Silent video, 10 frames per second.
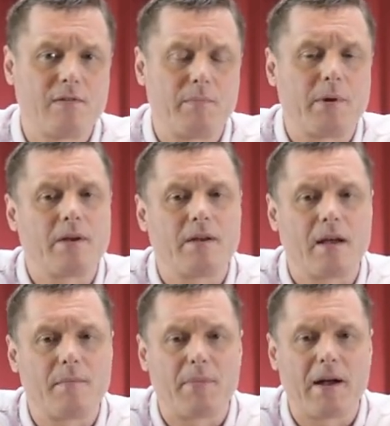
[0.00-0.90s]
to being
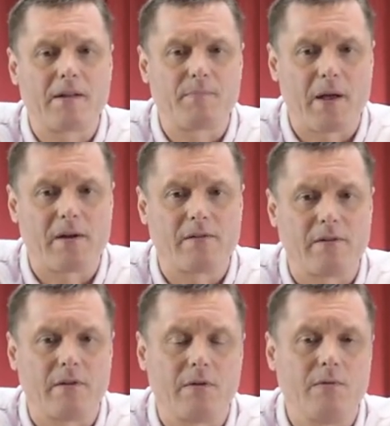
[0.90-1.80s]
a bad
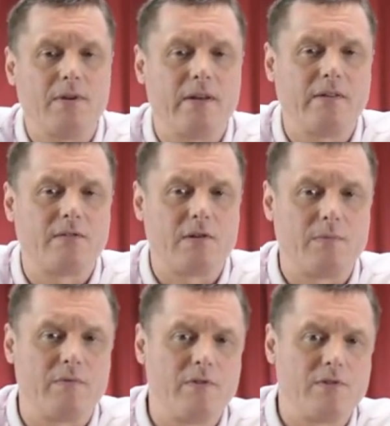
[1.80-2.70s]
parent who needs
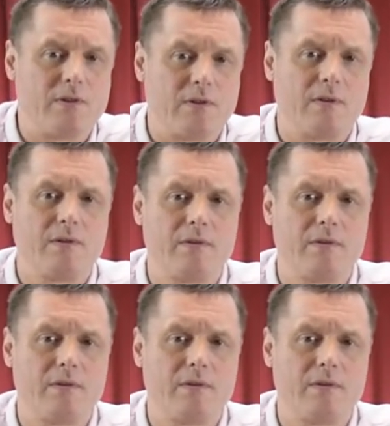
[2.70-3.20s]
supervision.